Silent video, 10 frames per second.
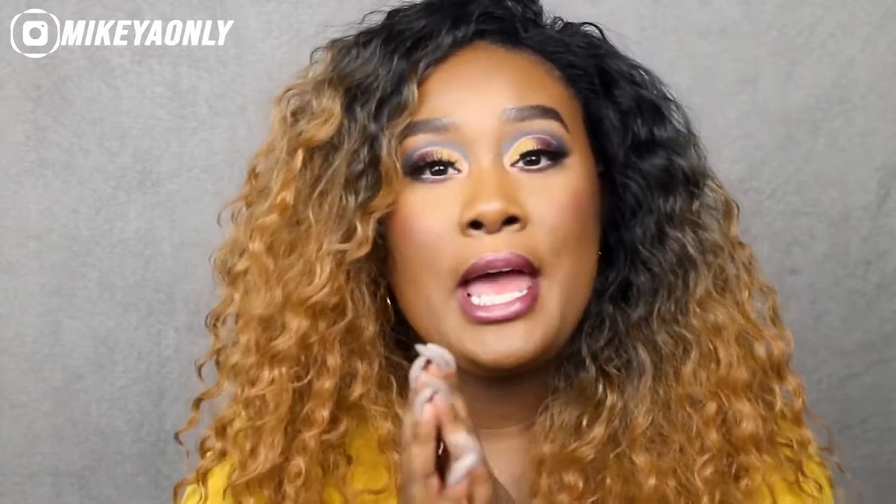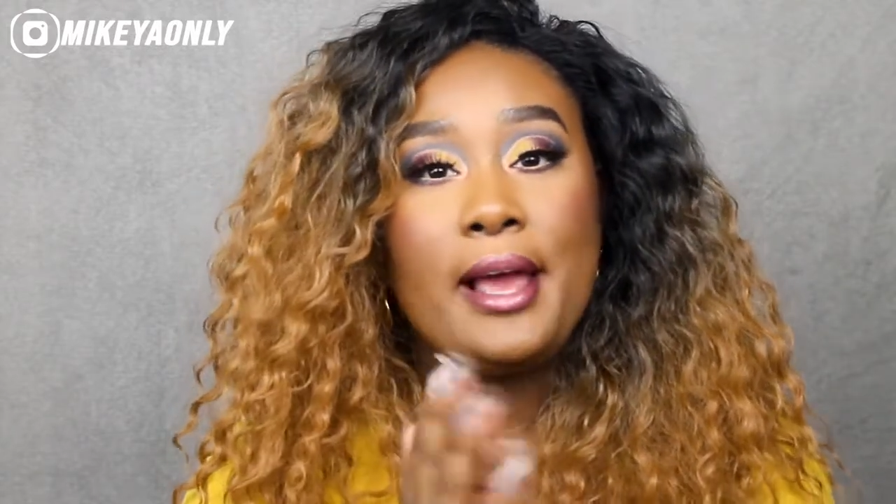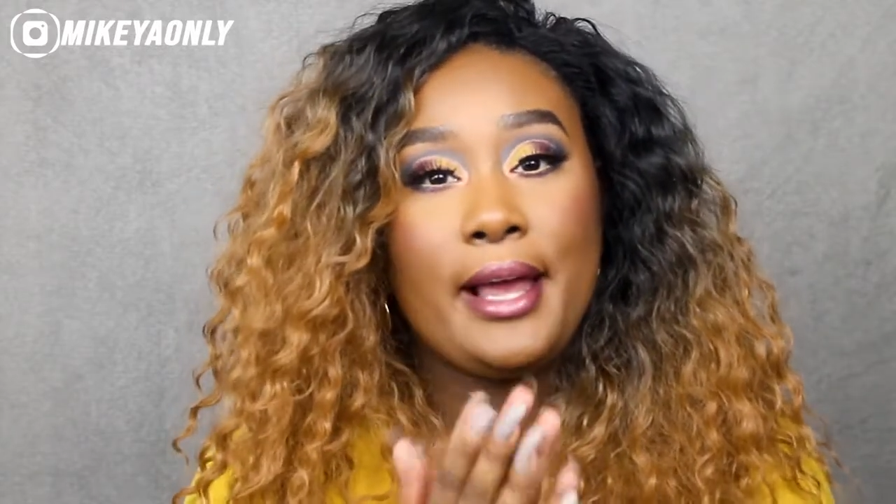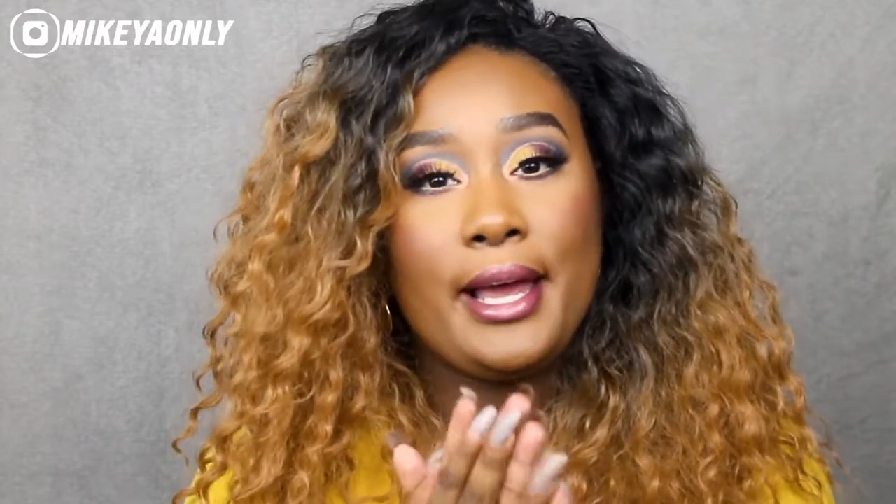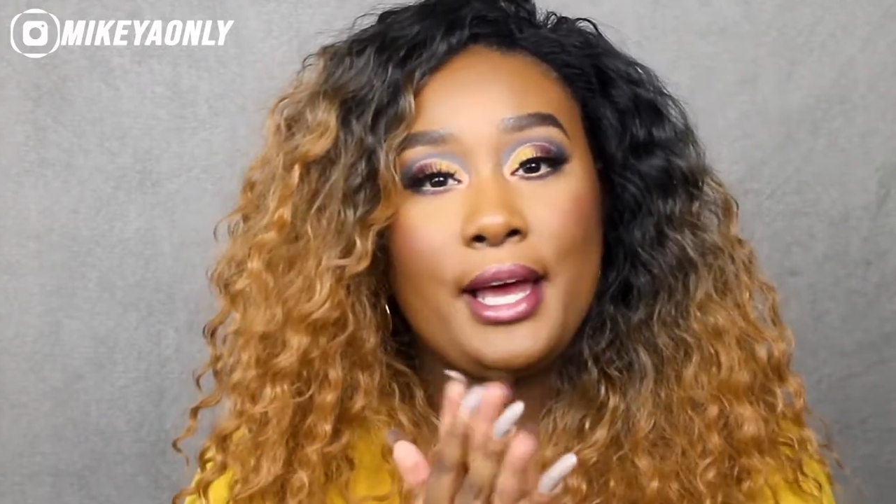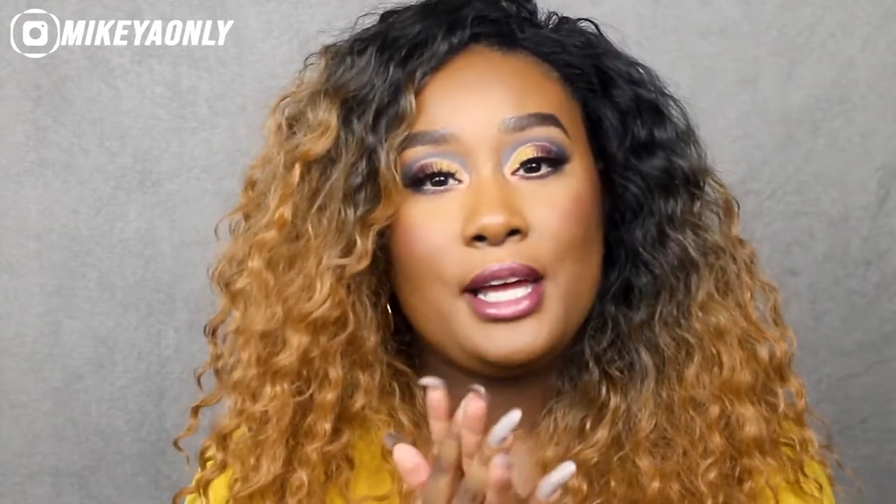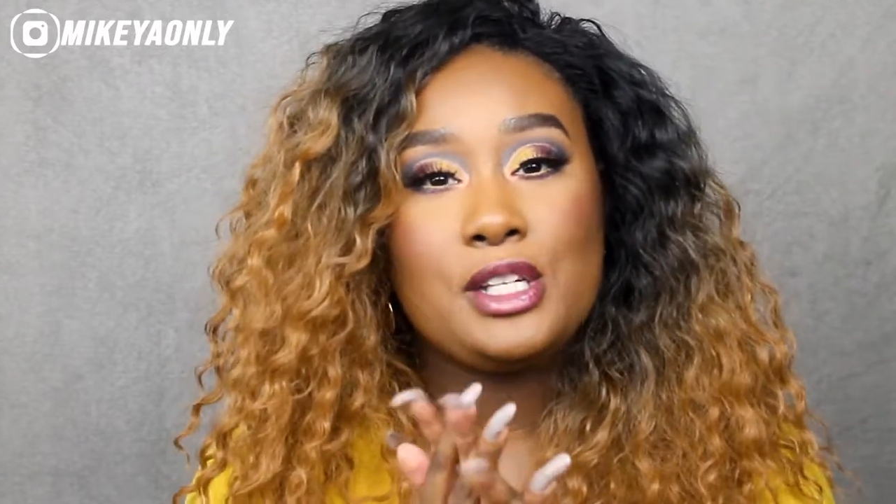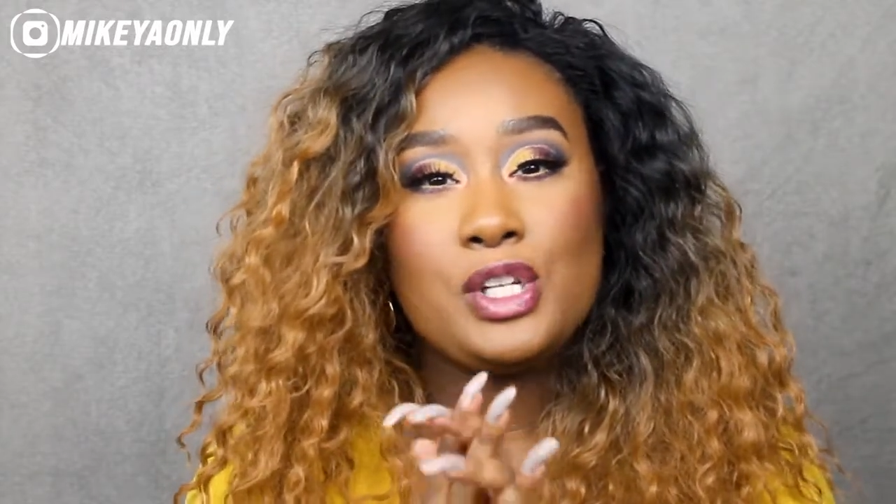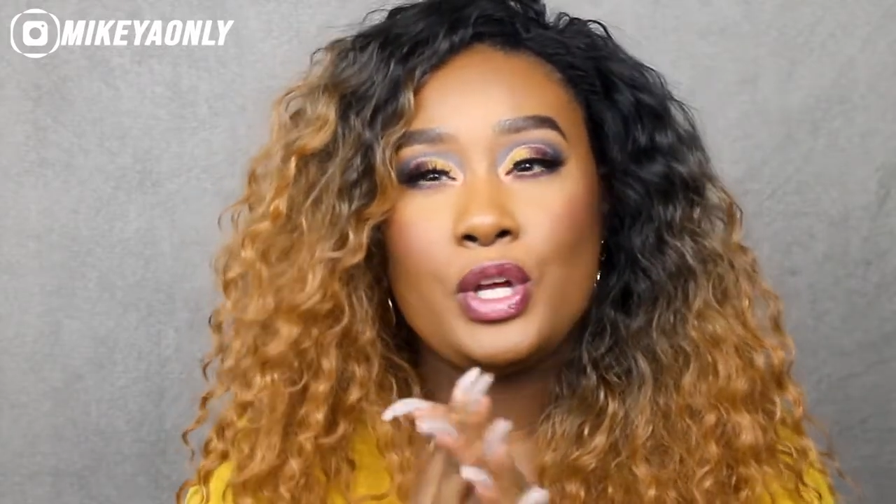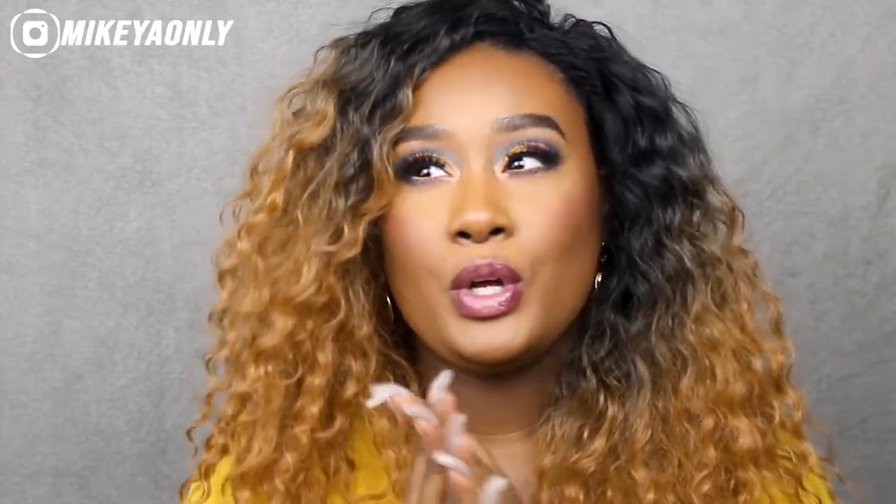
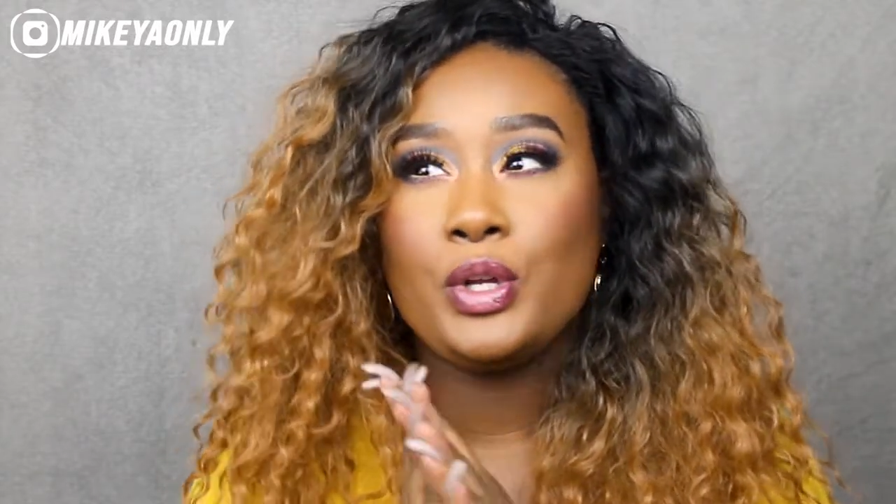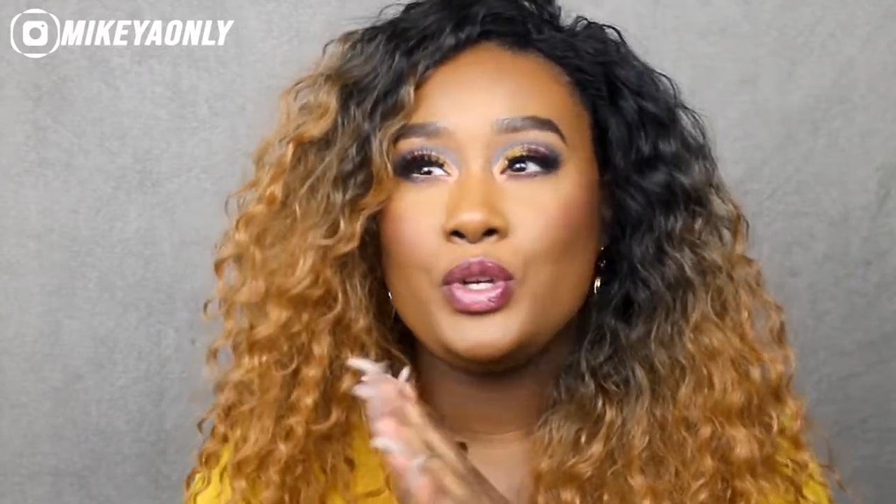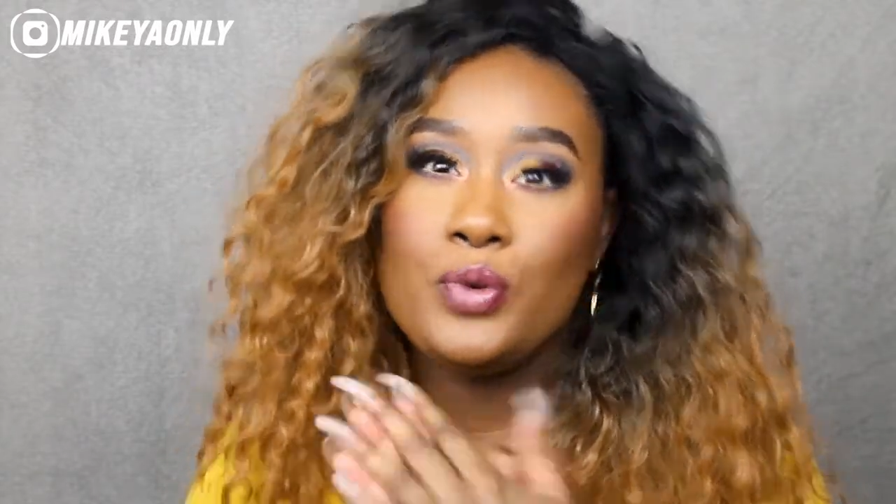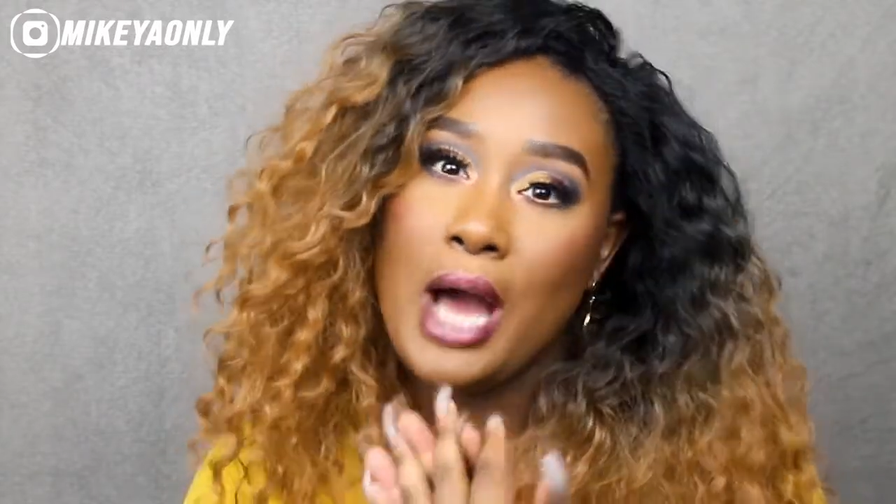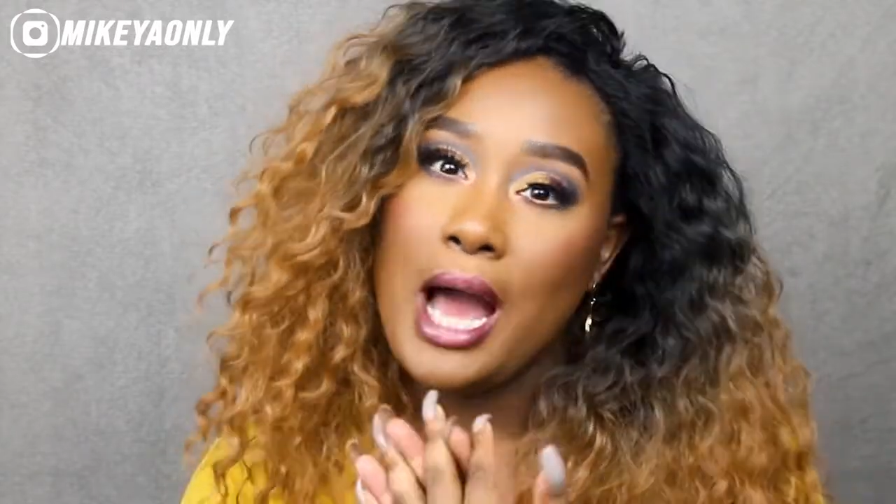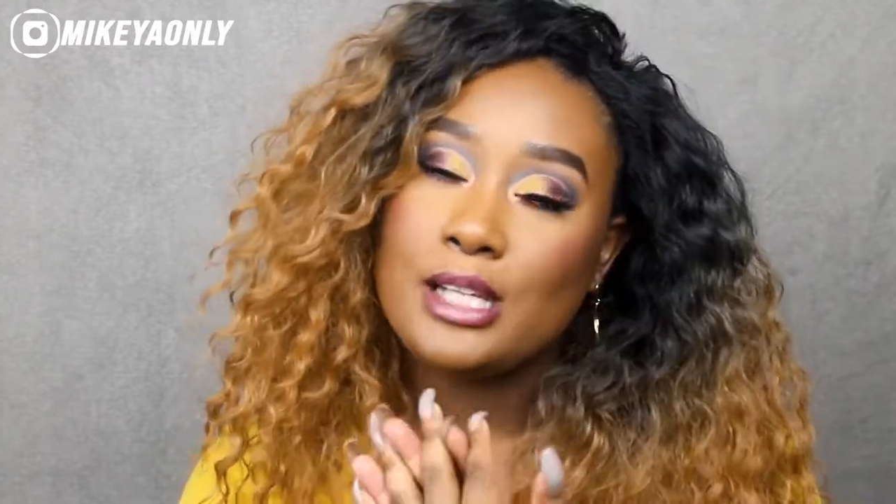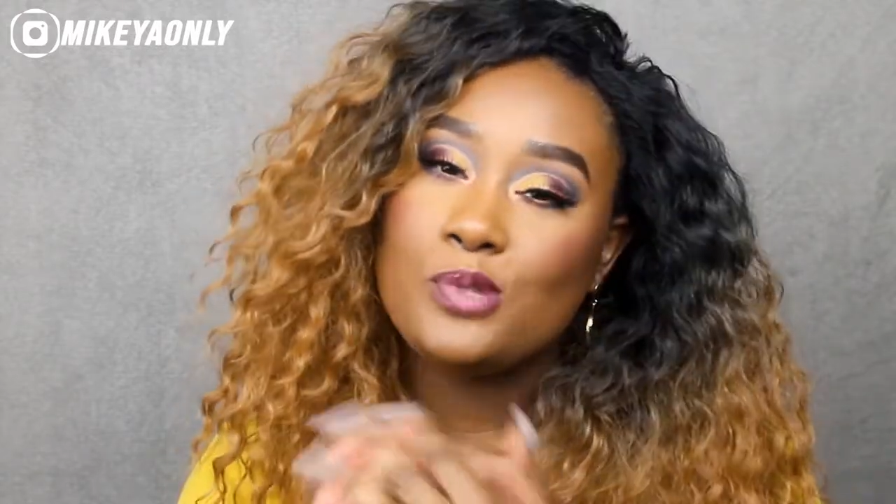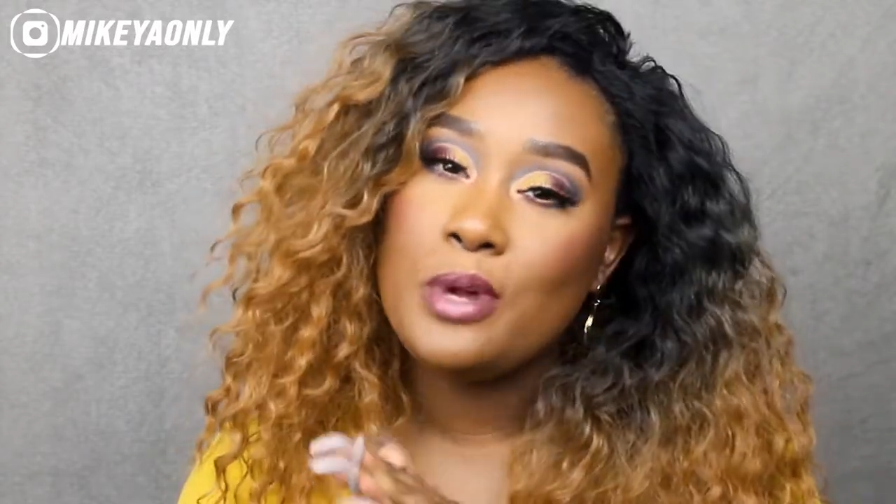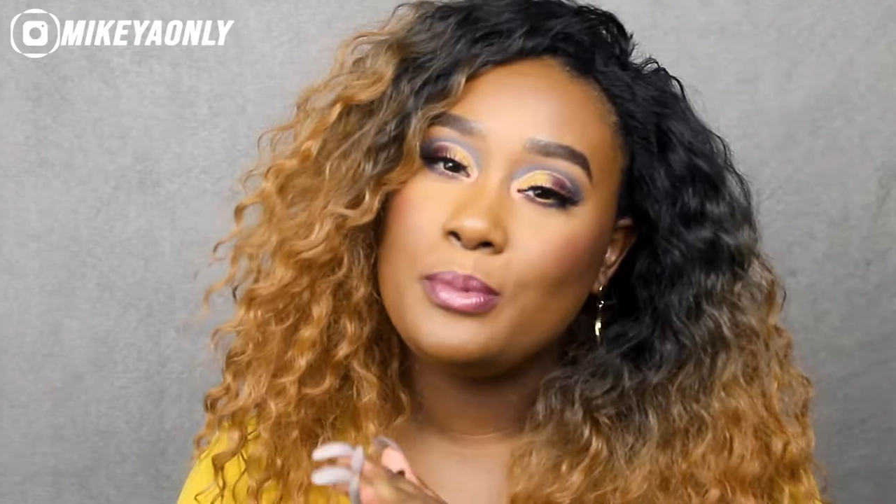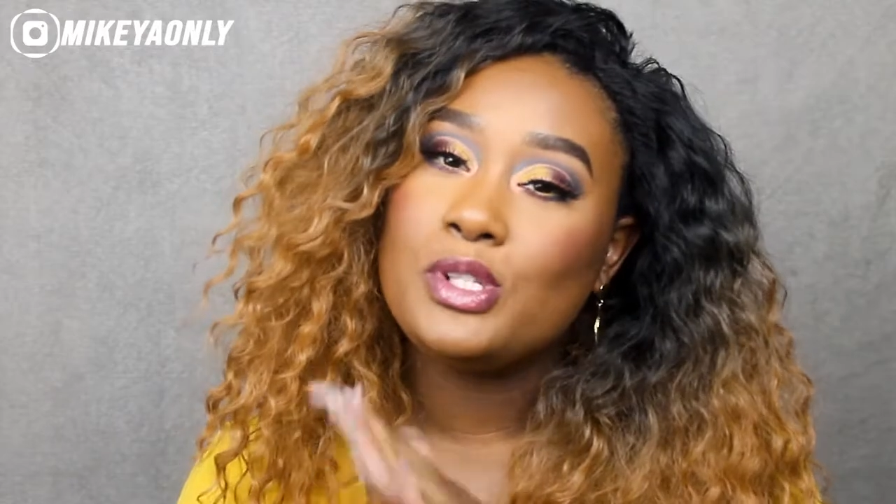And you guys
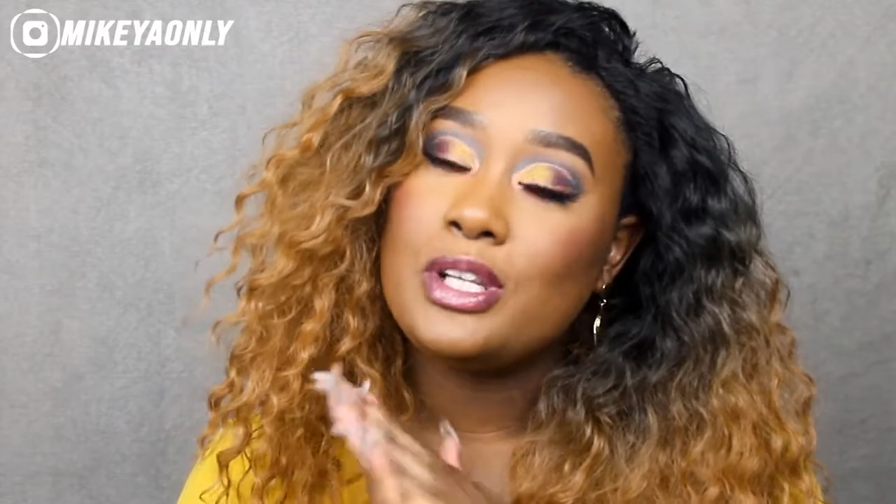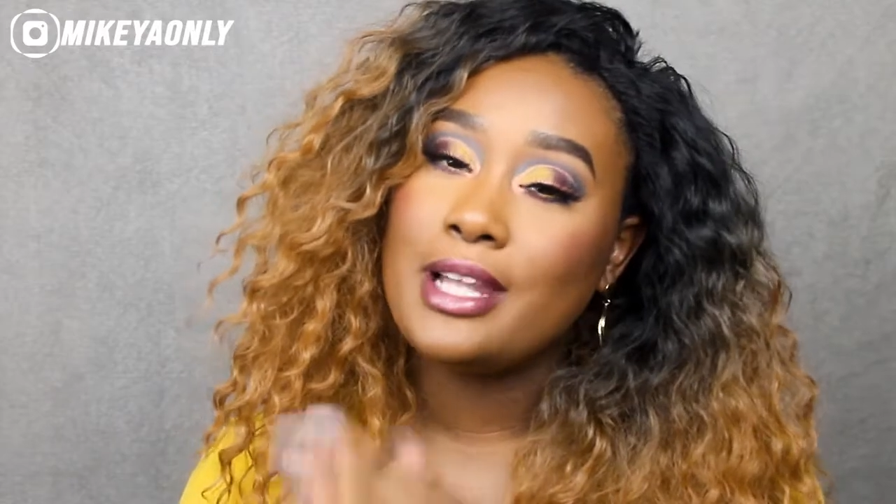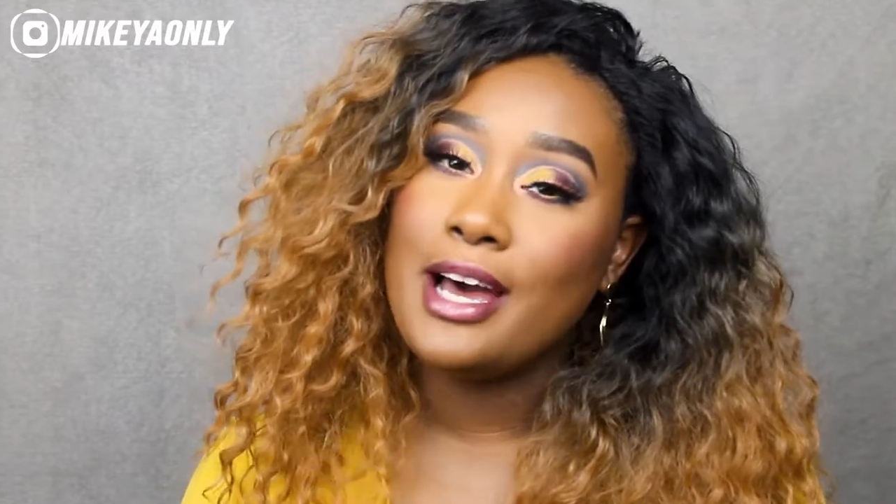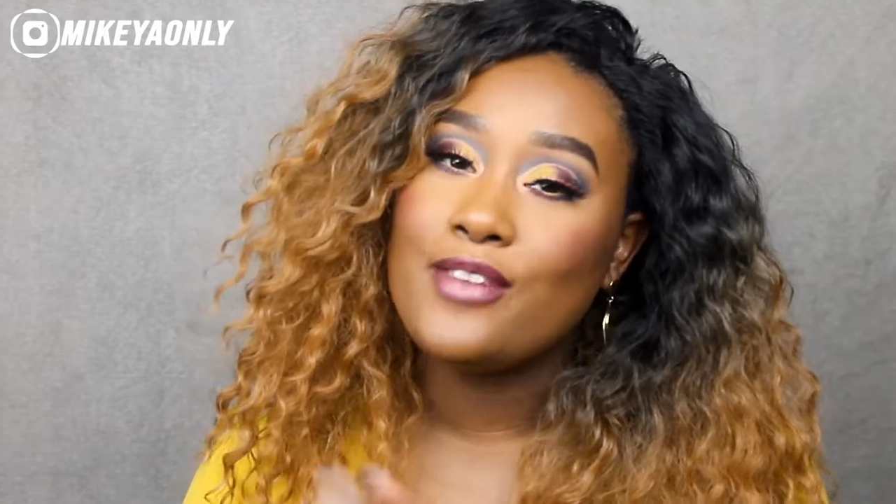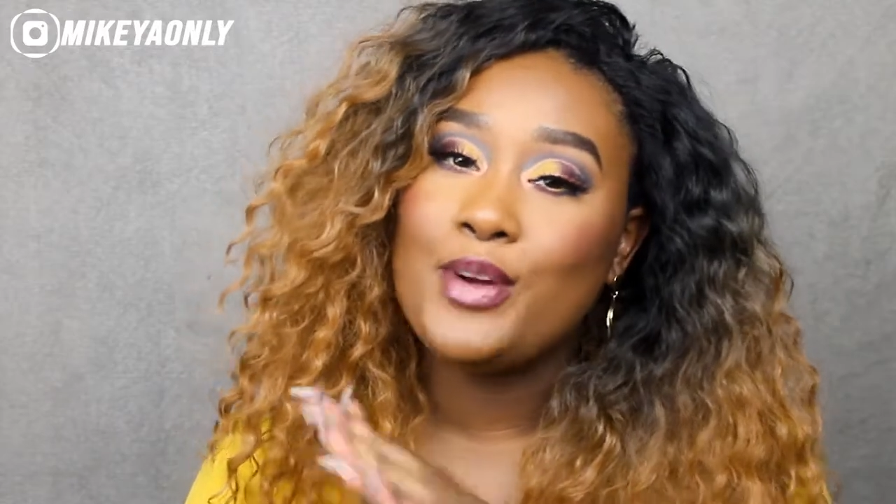remember to love,